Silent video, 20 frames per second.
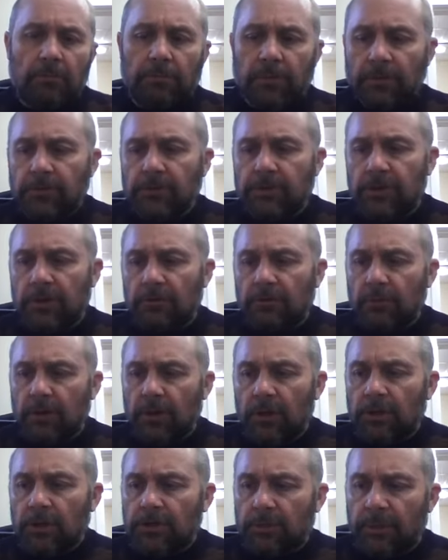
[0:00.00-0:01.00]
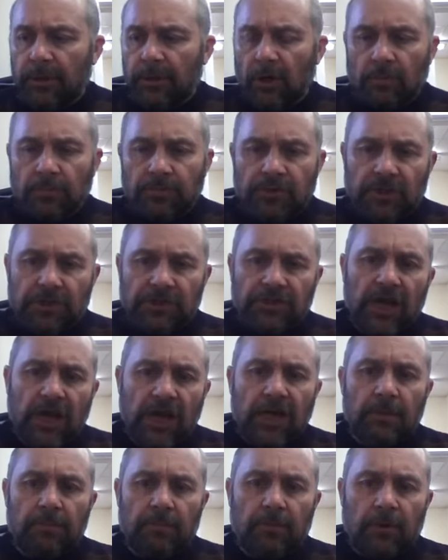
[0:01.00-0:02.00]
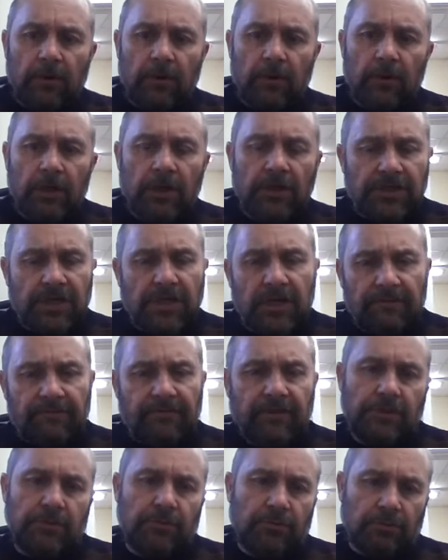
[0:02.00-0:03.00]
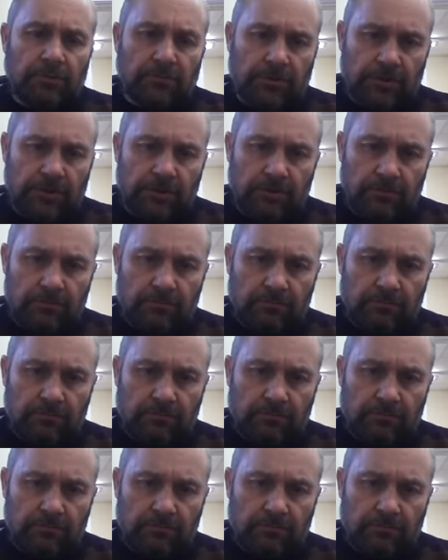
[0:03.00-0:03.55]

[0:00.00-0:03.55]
but to become sustainable as individuals.